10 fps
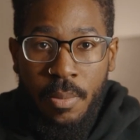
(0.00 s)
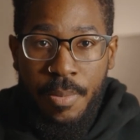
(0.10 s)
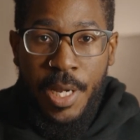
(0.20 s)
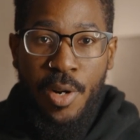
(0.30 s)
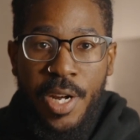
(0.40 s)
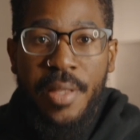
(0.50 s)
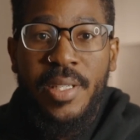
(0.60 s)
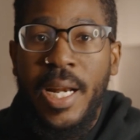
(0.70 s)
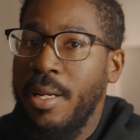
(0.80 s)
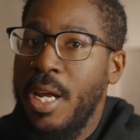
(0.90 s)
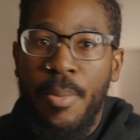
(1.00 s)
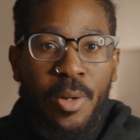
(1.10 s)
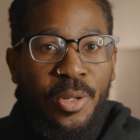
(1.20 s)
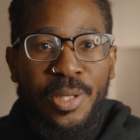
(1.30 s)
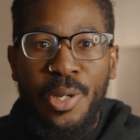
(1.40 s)
being on the other side of the camera
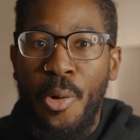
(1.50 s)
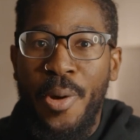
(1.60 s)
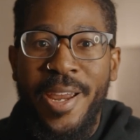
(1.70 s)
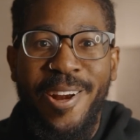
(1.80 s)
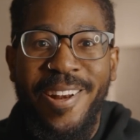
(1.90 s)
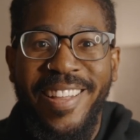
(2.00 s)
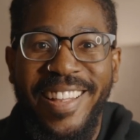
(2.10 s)
looks so weird.